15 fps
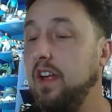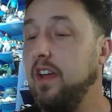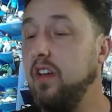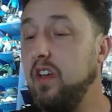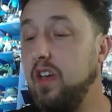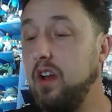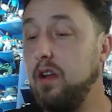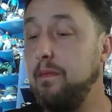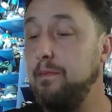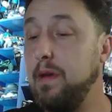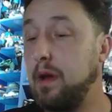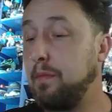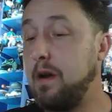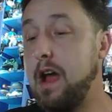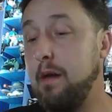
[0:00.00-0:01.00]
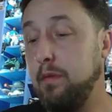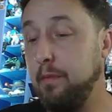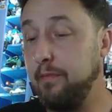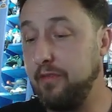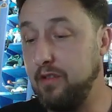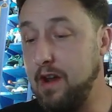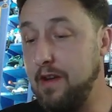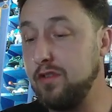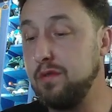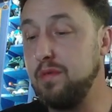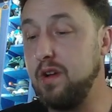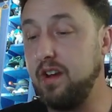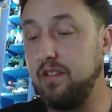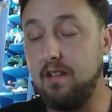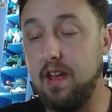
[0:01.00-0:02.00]
and a big problem for
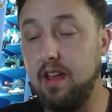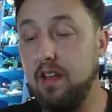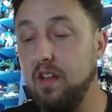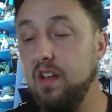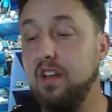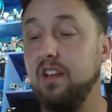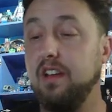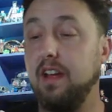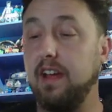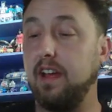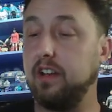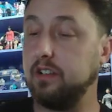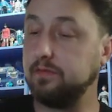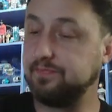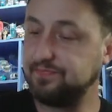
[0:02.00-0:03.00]
everybody, right? And